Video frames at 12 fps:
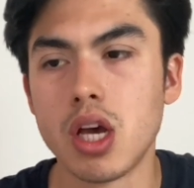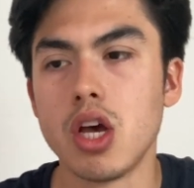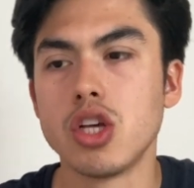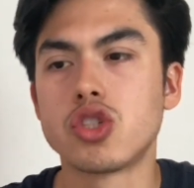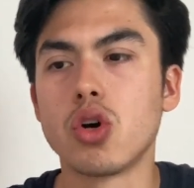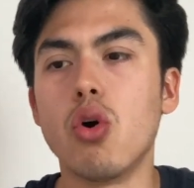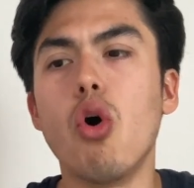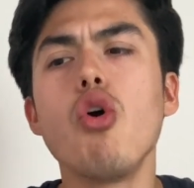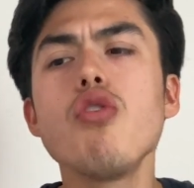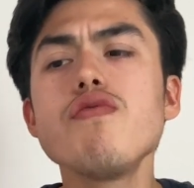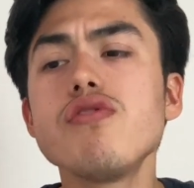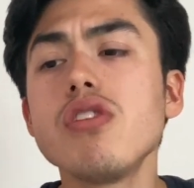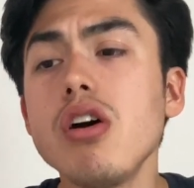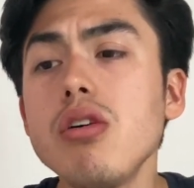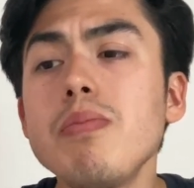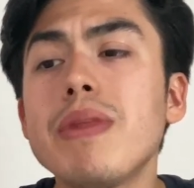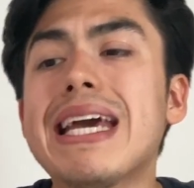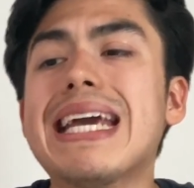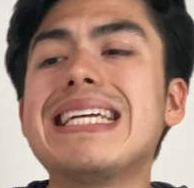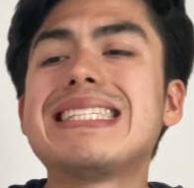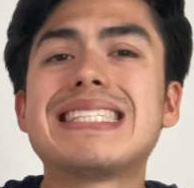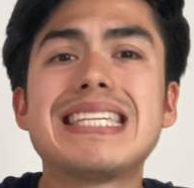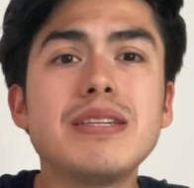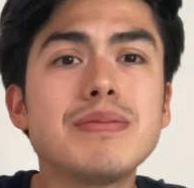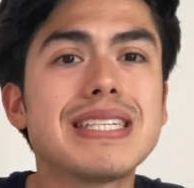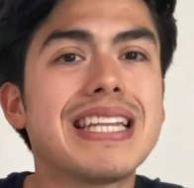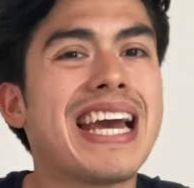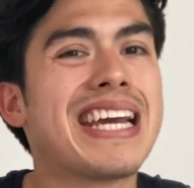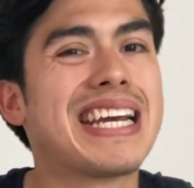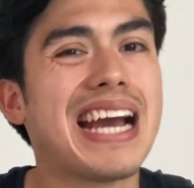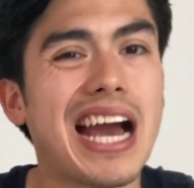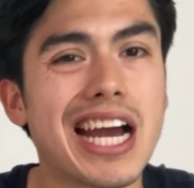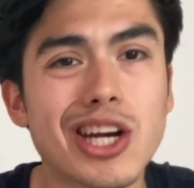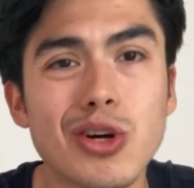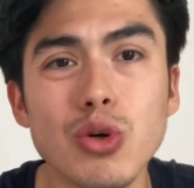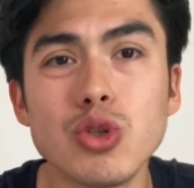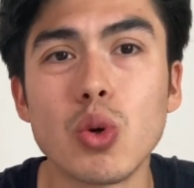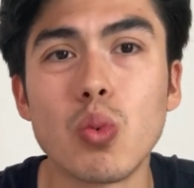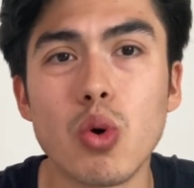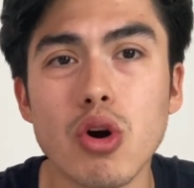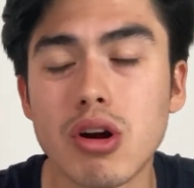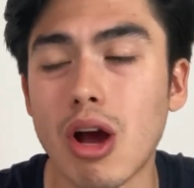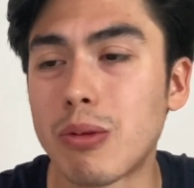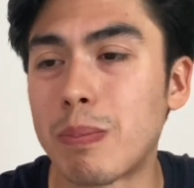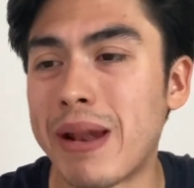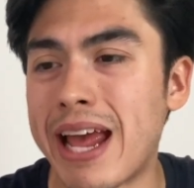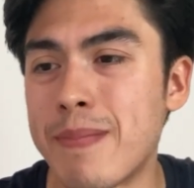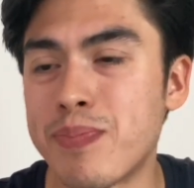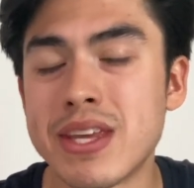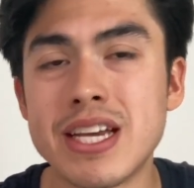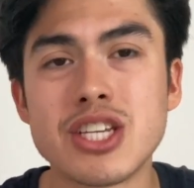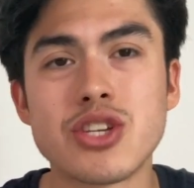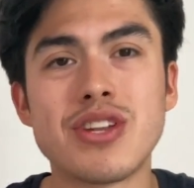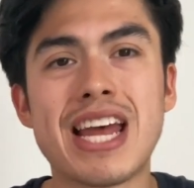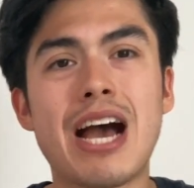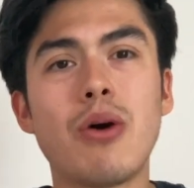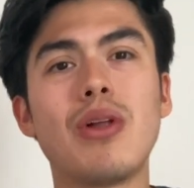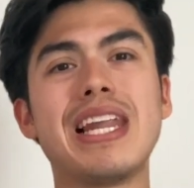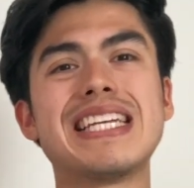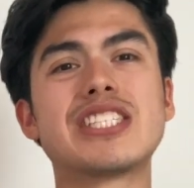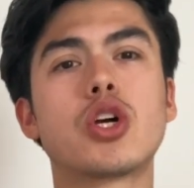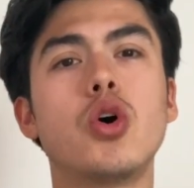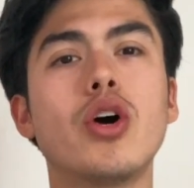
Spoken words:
So overall, it seems like a good workout plan. So now let's go